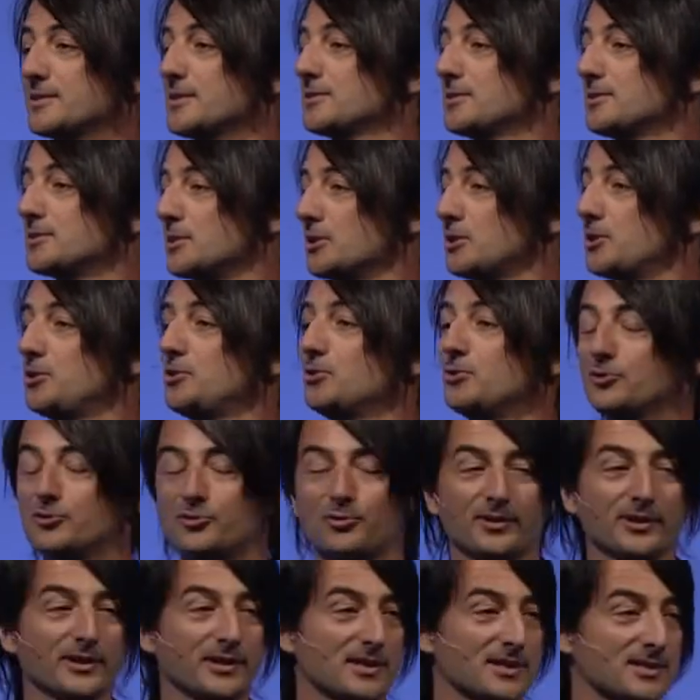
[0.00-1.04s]
us, this is a
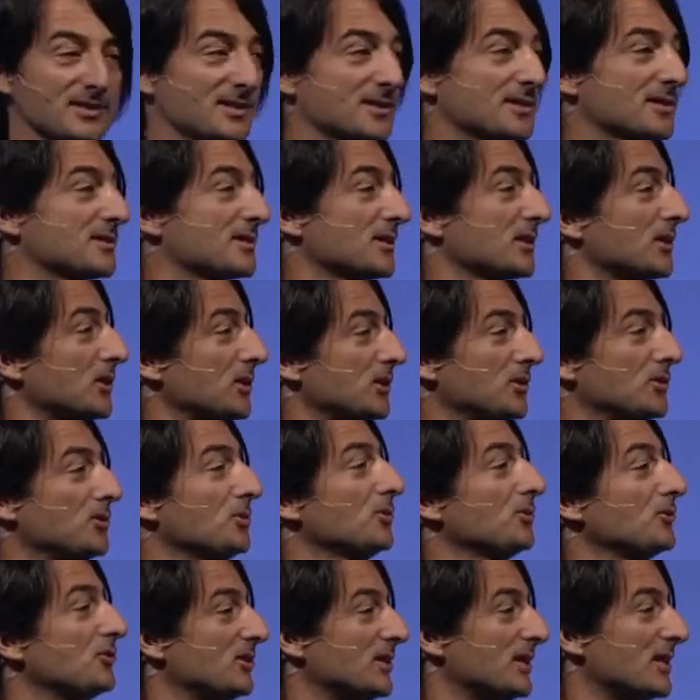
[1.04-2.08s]
huge release. This is a
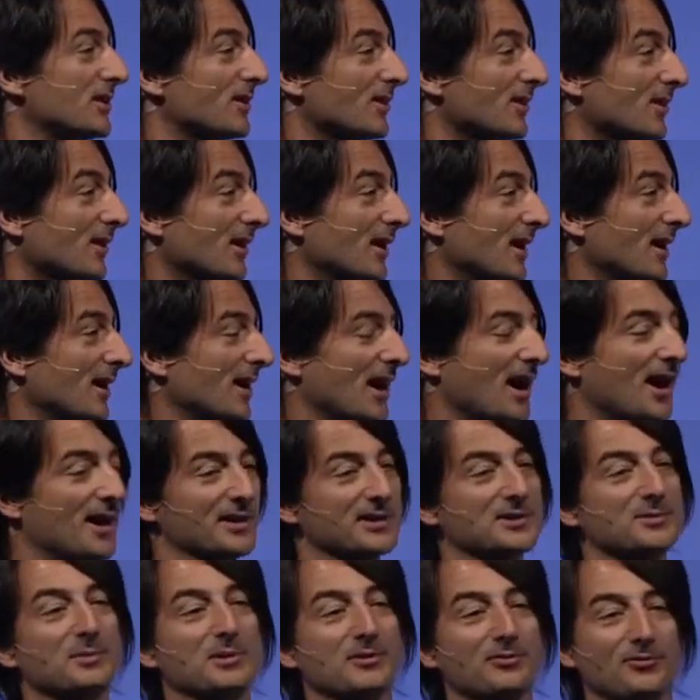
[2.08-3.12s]
huge year.
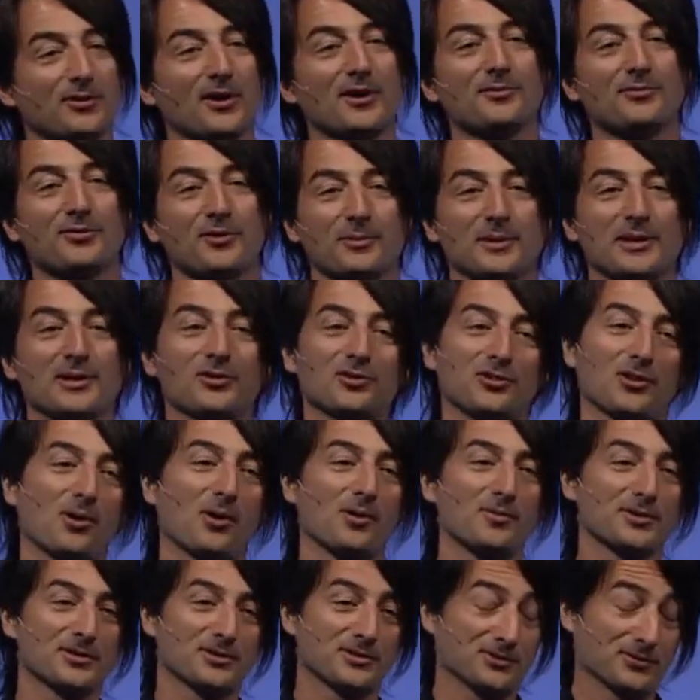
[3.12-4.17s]
It's been fun for me to
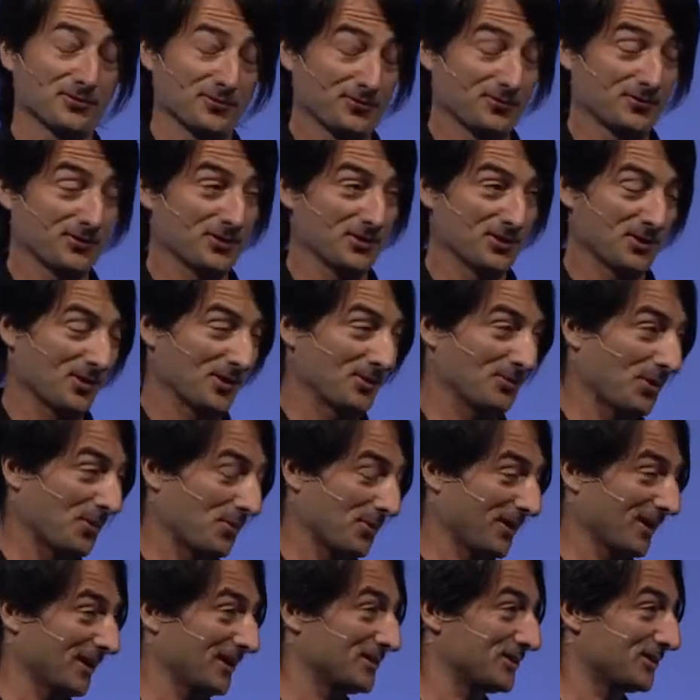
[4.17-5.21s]
show all this to you. And
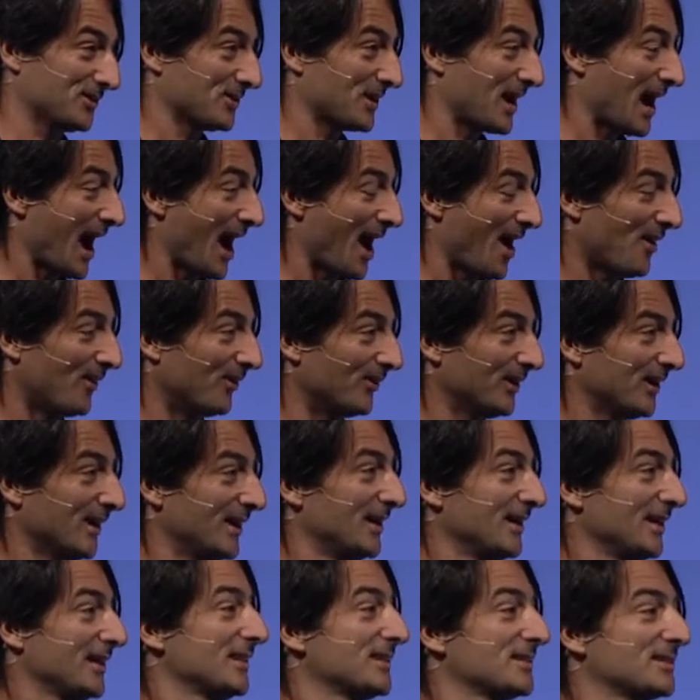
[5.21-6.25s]
what we're going to do now
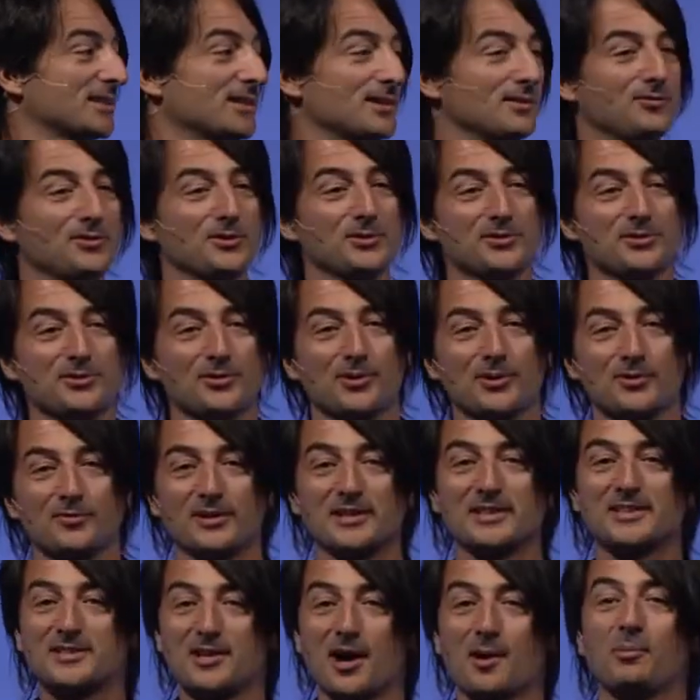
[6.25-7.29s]
is give you sort
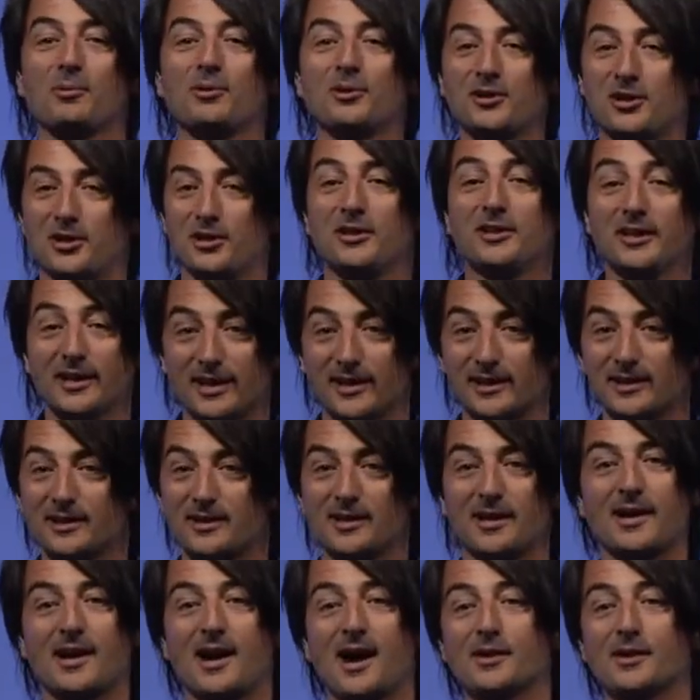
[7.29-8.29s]
of a double click,